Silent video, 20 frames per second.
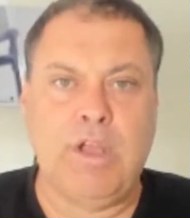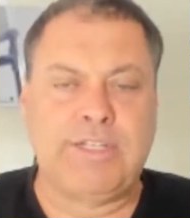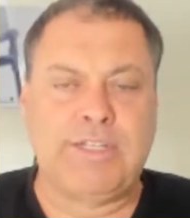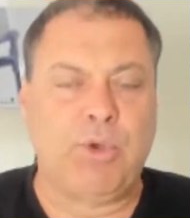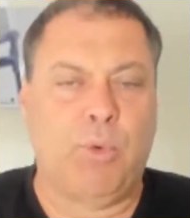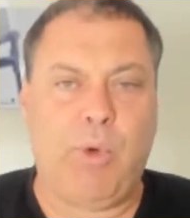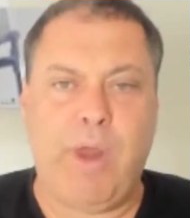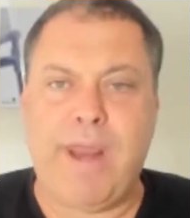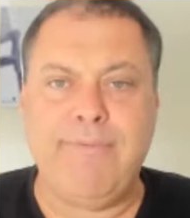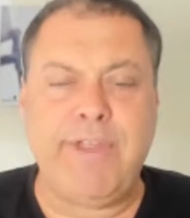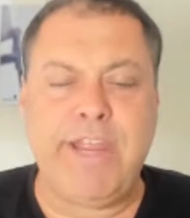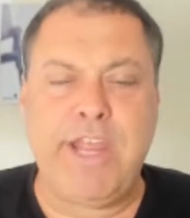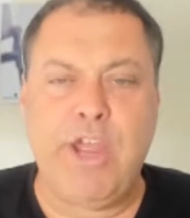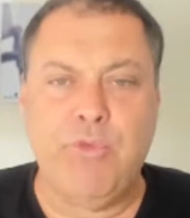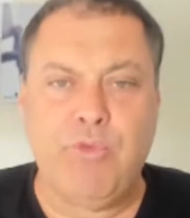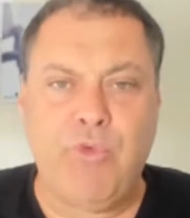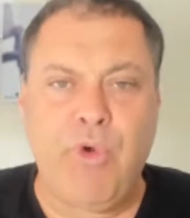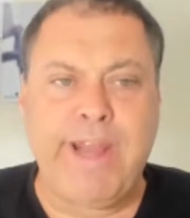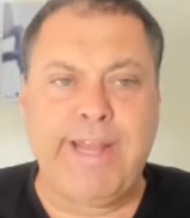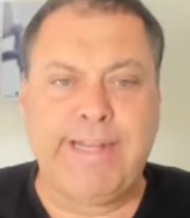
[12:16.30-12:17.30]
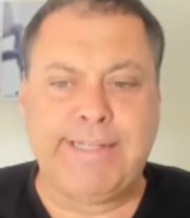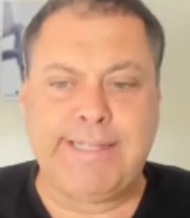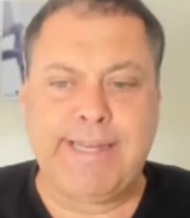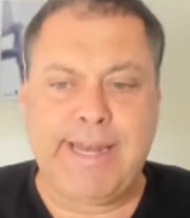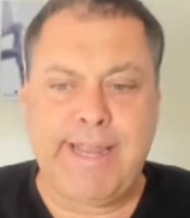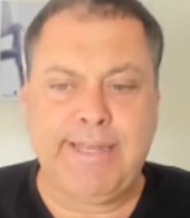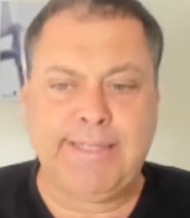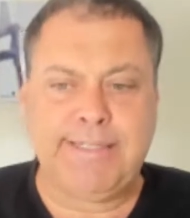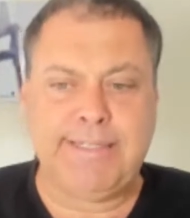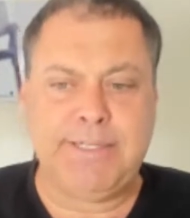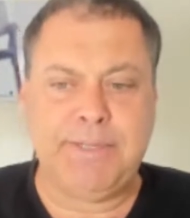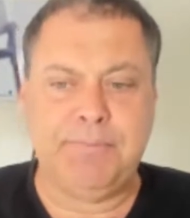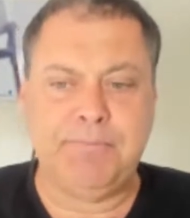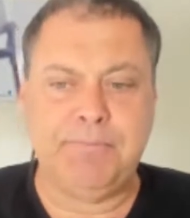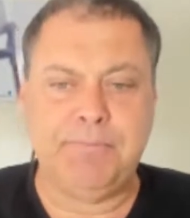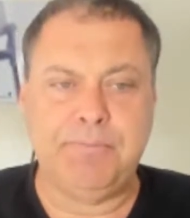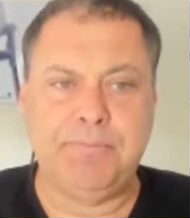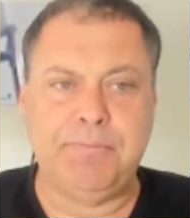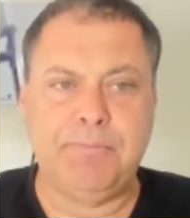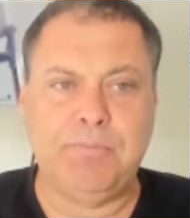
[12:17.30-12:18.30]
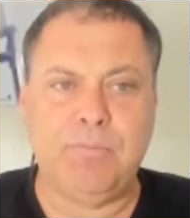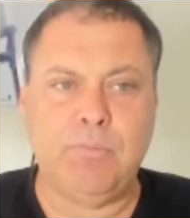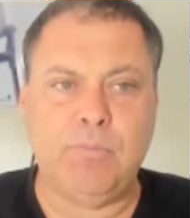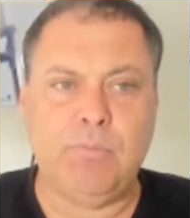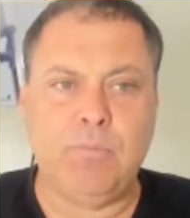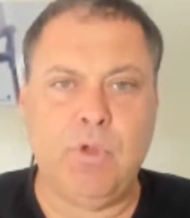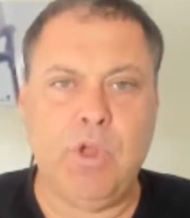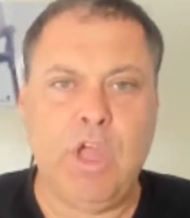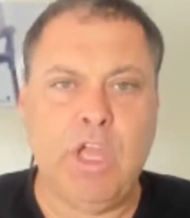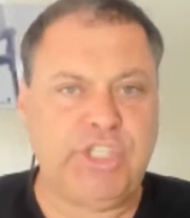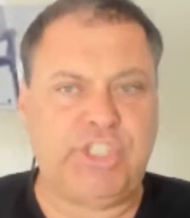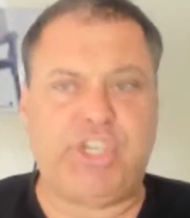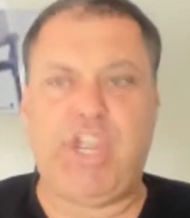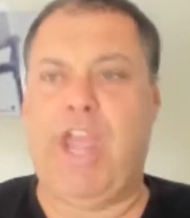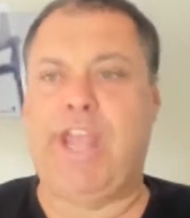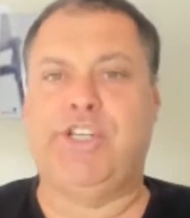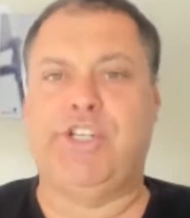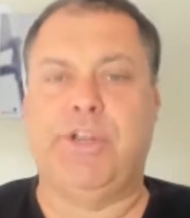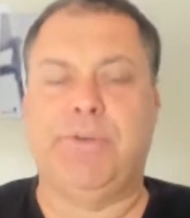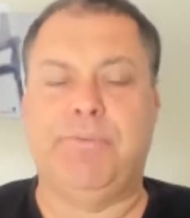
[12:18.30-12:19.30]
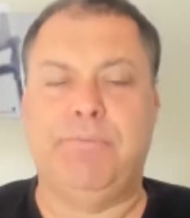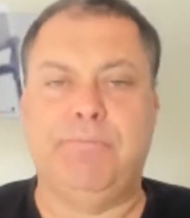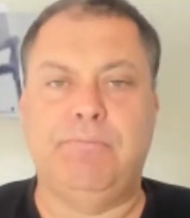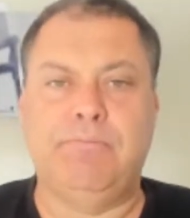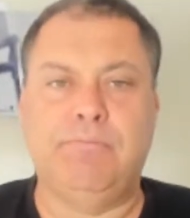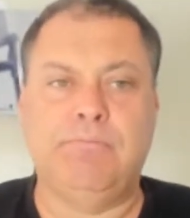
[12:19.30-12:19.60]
So whatever your reason is, change it.